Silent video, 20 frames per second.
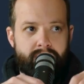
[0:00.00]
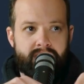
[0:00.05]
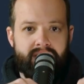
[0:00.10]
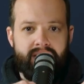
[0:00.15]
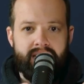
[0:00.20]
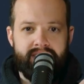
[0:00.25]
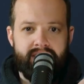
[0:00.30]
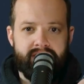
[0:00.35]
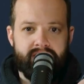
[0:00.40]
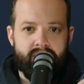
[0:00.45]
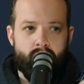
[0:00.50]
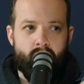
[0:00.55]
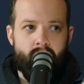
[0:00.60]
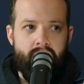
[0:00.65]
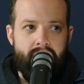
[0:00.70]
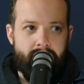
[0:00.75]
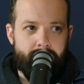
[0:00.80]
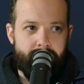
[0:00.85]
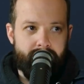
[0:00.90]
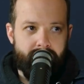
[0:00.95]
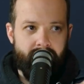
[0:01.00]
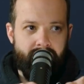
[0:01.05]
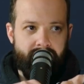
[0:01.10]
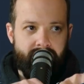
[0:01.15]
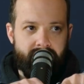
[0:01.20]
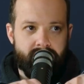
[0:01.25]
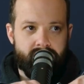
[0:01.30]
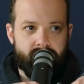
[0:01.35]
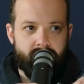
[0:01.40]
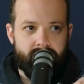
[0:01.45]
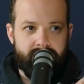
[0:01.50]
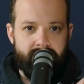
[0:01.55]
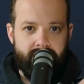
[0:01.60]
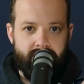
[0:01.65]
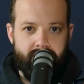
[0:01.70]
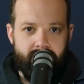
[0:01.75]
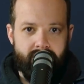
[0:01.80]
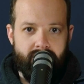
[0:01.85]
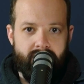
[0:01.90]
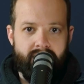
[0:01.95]
Because it's a web. Like, and so it's
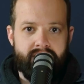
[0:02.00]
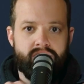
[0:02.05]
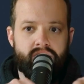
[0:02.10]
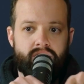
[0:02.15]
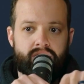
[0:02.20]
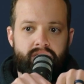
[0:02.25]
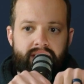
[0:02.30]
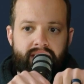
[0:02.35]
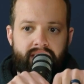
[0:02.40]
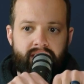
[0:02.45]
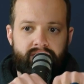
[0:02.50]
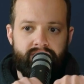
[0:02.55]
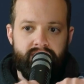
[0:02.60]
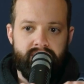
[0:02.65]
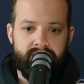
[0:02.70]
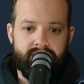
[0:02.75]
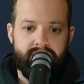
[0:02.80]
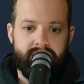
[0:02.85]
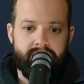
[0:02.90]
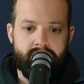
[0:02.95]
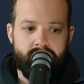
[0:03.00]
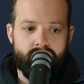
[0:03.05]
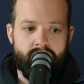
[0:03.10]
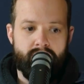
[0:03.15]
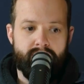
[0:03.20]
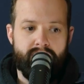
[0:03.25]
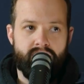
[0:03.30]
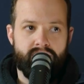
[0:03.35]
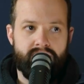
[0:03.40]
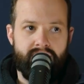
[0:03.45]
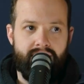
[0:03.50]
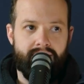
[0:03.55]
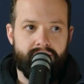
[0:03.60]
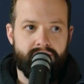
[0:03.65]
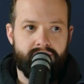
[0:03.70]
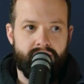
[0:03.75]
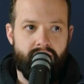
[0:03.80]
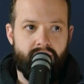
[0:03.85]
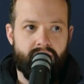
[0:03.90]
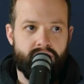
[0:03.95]
like, so they're like, if this distributes
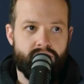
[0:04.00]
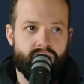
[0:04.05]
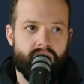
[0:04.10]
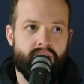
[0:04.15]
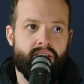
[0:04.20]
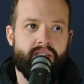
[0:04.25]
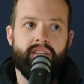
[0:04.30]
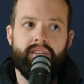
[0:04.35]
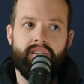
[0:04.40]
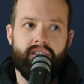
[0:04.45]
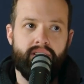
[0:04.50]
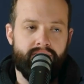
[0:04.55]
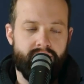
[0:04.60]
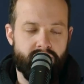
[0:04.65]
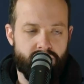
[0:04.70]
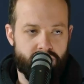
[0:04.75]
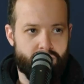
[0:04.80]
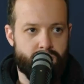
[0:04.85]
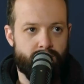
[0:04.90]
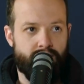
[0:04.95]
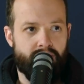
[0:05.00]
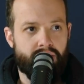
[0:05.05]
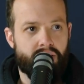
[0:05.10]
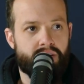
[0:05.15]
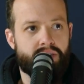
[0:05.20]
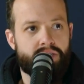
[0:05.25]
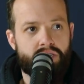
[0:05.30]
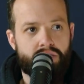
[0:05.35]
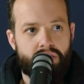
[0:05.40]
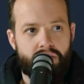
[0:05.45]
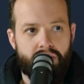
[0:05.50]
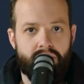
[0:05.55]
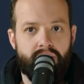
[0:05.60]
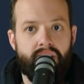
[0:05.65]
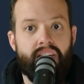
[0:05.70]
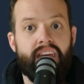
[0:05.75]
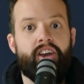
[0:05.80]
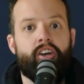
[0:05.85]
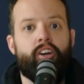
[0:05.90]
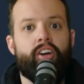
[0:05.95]
outside Australia, then eventually we get into the
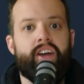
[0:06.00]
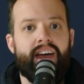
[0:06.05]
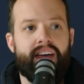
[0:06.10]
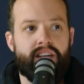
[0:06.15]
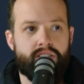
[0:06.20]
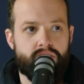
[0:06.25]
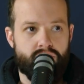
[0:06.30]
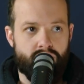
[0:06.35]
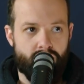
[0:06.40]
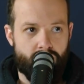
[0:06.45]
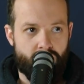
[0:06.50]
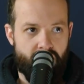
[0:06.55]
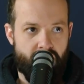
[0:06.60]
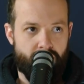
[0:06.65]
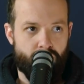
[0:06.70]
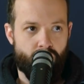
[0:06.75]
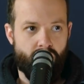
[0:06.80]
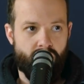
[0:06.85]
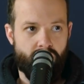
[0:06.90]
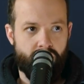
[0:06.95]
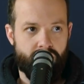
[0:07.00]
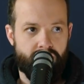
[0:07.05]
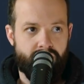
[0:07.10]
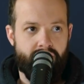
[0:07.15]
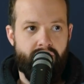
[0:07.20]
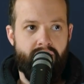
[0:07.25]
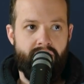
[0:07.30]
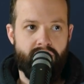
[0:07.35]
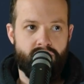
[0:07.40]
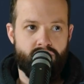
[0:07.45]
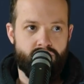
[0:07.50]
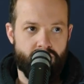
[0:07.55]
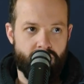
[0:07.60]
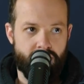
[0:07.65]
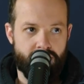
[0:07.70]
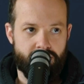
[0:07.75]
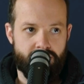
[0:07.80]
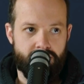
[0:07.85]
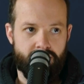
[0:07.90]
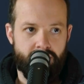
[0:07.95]
international crime world, not
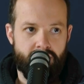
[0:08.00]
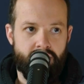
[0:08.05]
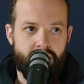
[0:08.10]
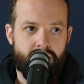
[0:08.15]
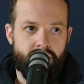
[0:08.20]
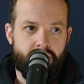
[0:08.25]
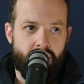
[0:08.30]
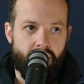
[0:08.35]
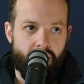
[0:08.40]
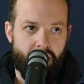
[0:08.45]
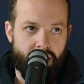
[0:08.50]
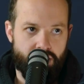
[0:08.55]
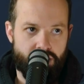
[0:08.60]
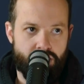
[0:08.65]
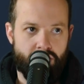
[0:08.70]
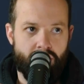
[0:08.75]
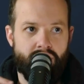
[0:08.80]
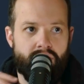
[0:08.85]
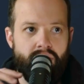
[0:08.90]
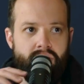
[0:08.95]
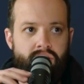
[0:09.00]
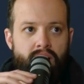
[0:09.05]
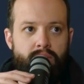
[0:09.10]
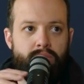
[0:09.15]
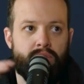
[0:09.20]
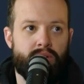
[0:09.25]
just Australian crime.